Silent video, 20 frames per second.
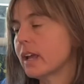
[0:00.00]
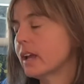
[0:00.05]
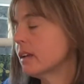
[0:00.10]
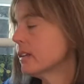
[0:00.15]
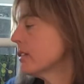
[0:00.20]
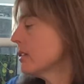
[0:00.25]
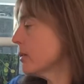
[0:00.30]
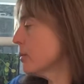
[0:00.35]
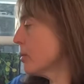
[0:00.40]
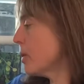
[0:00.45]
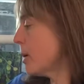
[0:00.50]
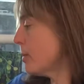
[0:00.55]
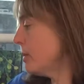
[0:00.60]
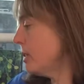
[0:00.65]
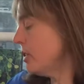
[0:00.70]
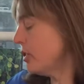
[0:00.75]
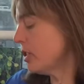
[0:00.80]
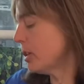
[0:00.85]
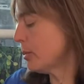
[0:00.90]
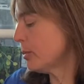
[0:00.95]
and some
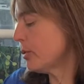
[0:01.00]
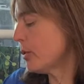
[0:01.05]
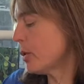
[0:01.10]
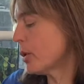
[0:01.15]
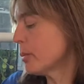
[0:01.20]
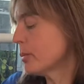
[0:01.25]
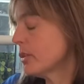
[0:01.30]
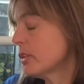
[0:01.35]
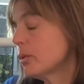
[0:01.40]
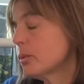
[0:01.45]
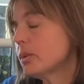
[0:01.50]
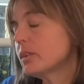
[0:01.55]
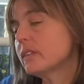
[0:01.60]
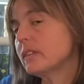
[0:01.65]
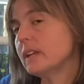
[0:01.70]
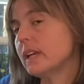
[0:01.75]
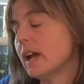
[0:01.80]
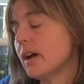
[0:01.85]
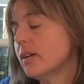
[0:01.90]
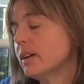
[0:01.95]
repti-chip forms. So we'll
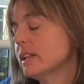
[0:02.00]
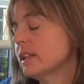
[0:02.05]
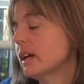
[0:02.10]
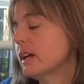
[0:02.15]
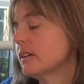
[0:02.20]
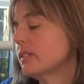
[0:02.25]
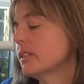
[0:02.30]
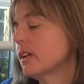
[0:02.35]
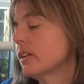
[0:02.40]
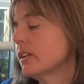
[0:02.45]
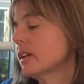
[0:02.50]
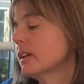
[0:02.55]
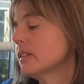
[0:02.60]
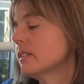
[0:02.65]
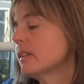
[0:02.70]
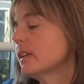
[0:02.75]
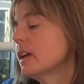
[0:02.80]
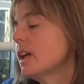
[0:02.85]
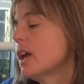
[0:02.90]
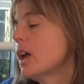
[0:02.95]
see how he likes all this.